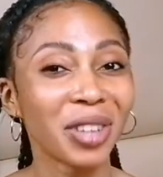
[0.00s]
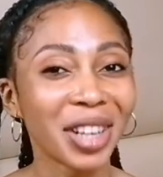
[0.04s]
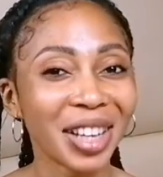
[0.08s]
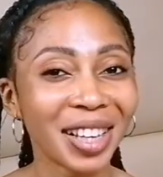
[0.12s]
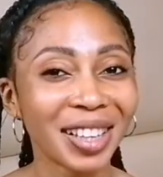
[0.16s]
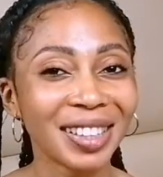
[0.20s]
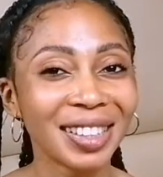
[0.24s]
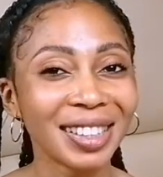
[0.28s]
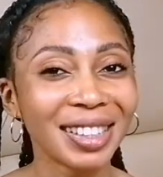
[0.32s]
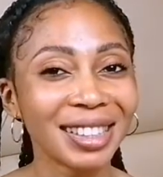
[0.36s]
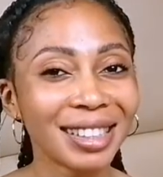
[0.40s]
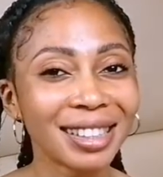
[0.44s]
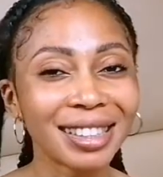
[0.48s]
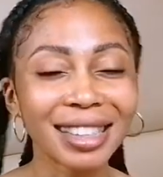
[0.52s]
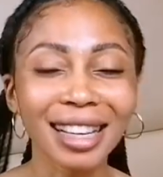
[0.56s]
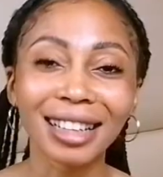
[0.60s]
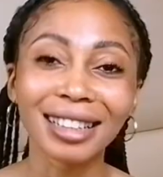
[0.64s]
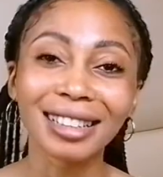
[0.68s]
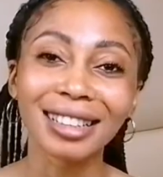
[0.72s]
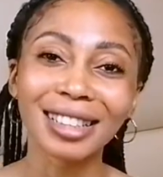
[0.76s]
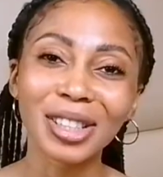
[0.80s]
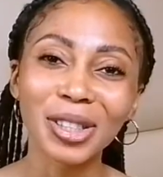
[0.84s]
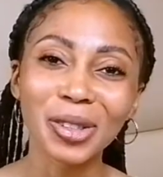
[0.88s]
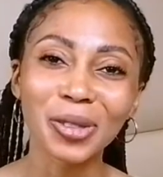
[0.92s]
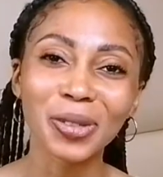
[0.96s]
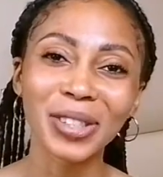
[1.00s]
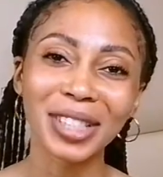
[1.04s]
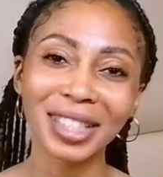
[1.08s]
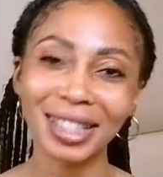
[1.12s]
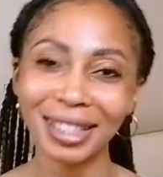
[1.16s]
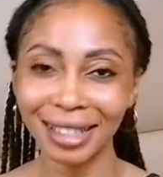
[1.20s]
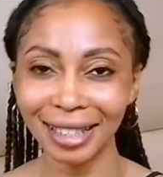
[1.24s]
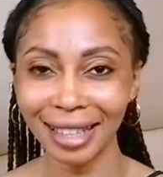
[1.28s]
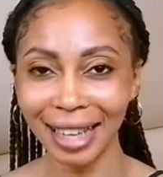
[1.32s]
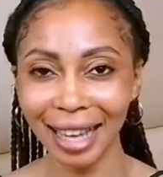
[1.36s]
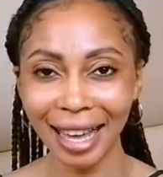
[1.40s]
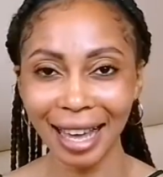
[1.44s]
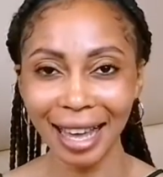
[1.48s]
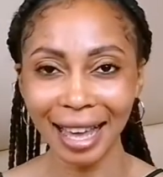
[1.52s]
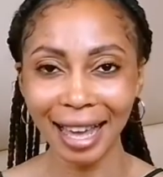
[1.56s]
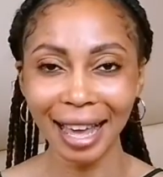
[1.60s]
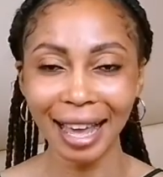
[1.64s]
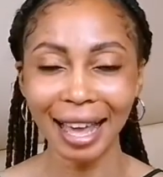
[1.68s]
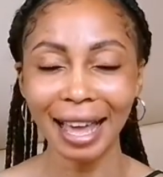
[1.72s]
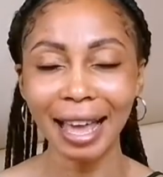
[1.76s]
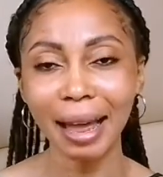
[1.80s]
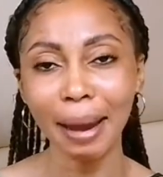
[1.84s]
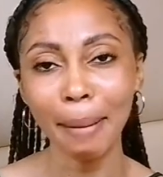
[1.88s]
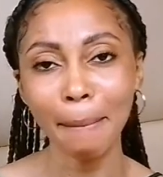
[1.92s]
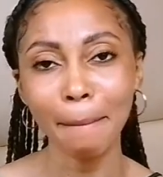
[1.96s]
friends. Until we see
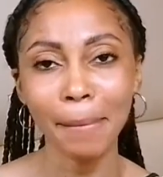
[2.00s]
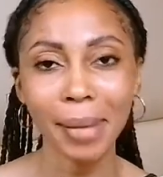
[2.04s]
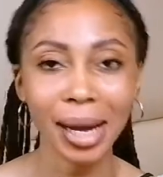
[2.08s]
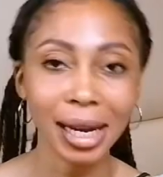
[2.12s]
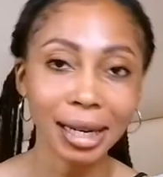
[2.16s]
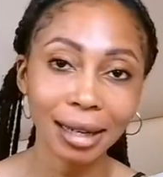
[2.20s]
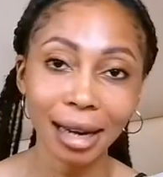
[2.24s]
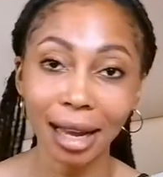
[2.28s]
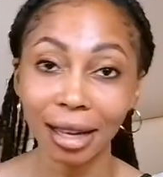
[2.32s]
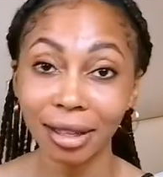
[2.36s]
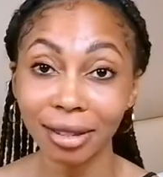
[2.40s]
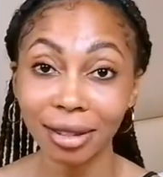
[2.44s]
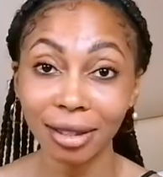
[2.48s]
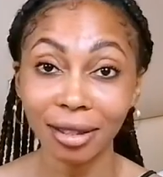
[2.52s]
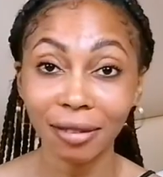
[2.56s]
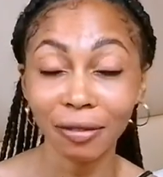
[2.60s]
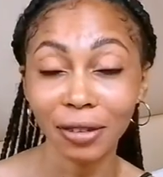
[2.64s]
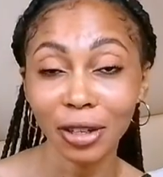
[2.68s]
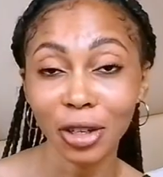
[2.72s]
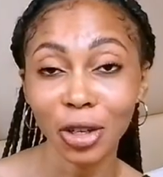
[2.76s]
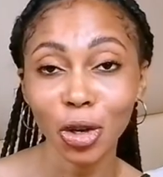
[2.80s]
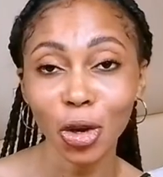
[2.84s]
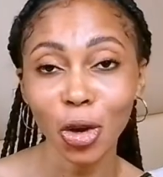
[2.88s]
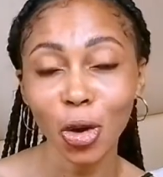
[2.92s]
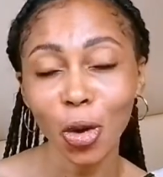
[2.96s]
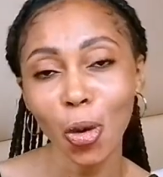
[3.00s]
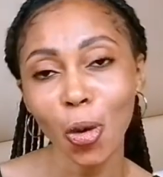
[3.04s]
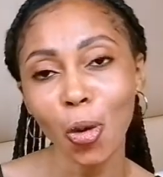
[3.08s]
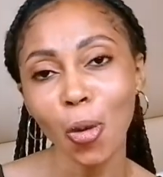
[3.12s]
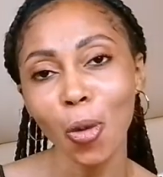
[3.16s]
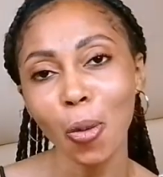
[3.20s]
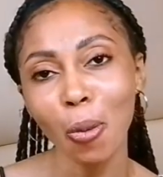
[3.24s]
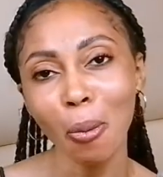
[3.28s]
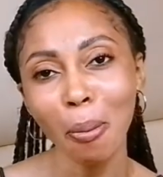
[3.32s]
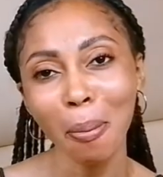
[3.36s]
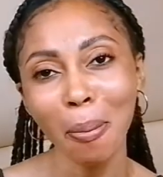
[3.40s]
in my next video,